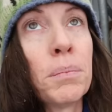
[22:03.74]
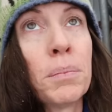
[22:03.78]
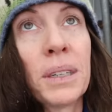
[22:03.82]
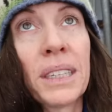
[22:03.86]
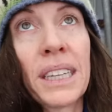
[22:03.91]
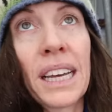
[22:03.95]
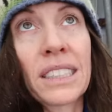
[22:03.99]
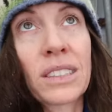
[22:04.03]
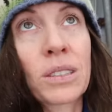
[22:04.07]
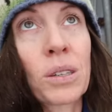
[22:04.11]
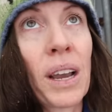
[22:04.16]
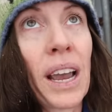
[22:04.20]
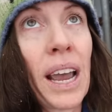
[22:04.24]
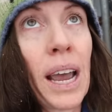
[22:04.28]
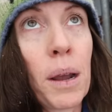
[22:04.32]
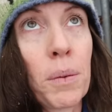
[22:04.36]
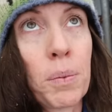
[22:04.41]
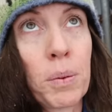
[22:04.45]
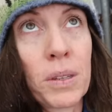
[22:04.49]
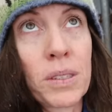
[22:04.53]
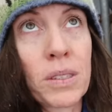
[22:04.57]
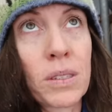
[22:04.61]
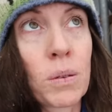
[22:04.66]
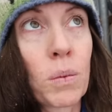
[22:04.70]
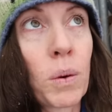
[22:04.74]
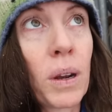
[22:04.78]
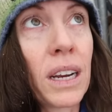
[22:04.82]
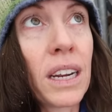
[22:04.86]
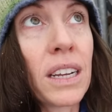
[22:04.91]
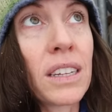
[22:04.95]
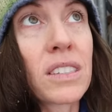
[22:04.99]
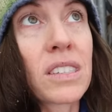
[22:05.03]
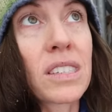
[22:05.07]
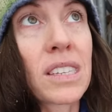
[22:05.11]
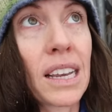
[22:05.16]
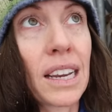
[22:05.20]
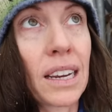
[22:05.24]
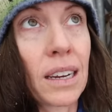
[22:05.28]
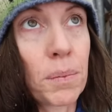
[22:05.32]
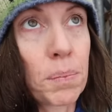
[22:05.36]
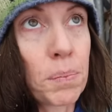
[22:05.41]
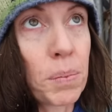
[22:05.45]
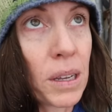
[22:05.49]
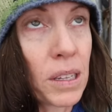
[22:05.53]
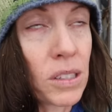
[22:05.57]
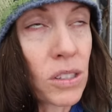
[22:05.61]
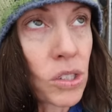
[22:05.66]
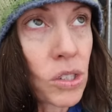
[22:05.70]
But that's what happens when it's
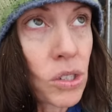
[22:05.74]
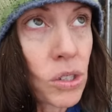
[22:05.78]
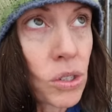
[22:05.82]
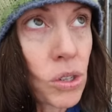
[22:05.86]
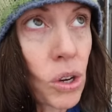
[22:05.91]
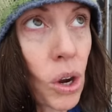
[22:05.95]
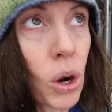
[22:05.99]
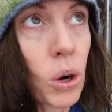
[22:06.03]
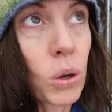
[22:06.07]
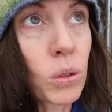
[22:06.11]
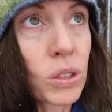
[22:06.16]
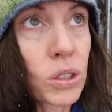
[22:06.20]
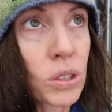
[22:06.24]
like been so,